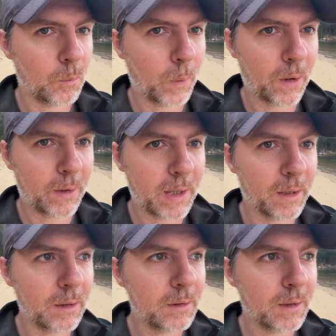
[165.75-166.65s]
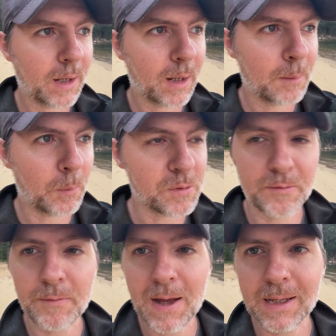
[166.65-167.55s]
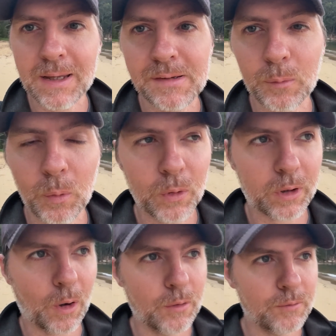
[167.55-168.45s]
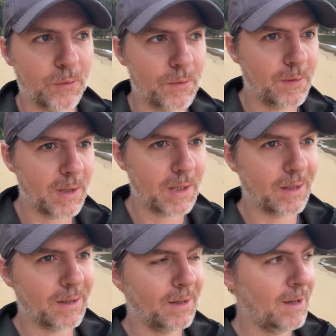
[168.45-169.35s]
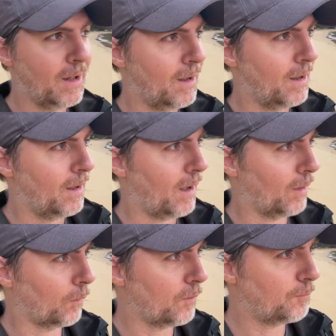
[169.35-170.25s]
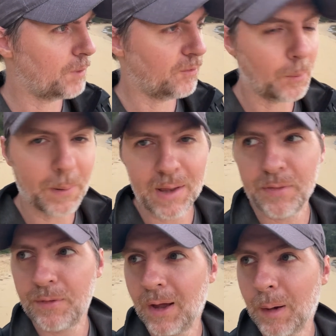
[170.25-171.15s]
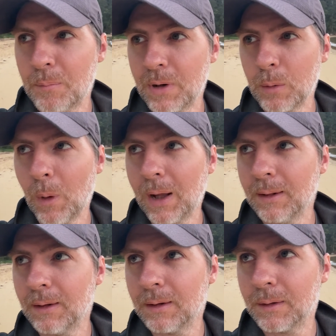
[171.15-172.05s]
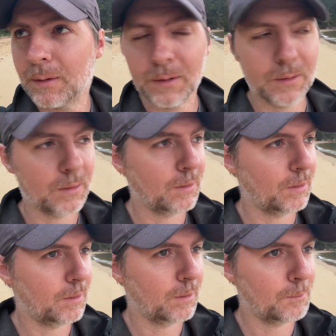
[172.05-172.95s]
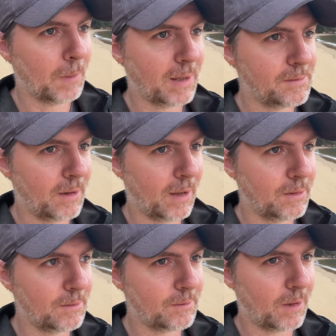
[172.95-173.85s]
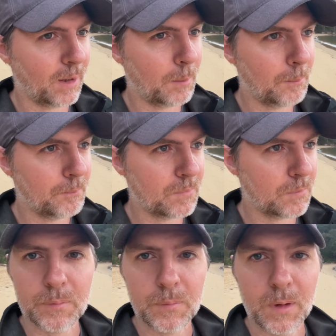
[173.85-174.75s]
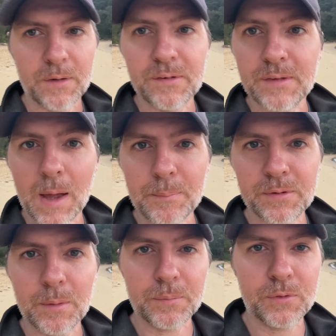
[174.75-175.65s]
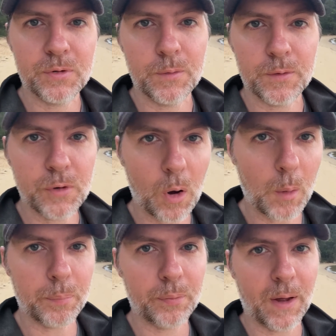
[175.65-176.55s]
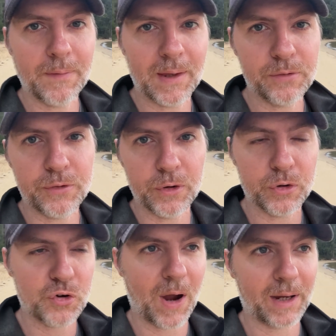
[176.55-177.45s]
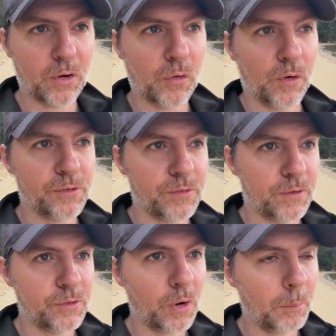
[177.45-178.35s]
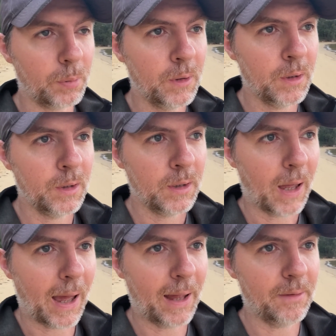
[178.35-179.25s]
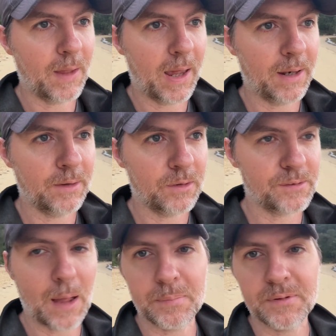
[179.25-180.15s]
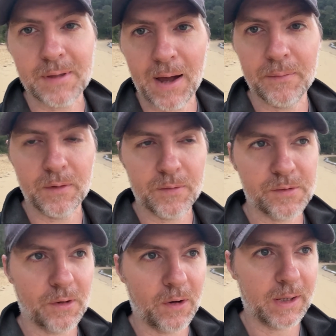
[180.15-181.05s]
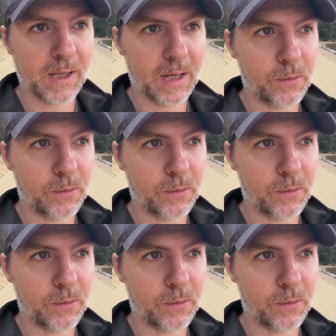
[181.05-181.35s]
we are here. It was a fairly easy walk over along the footpath, pretty well maintained. Steps up to the top, and then a dirt track across the top, and then steps down the other side again